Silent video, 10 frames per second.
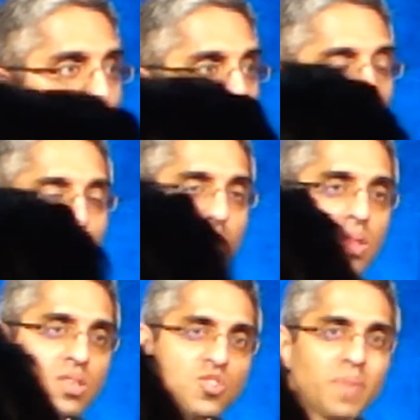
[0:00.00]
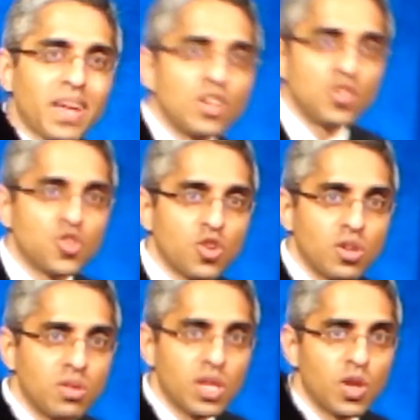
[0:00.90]
And so this is my
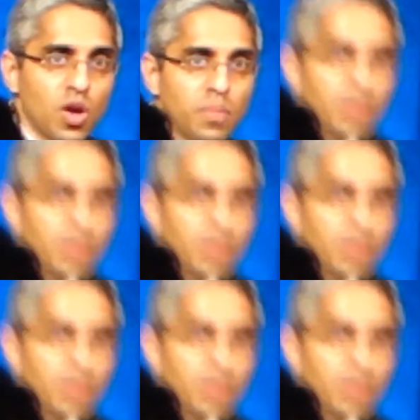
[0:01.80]
concern, you know,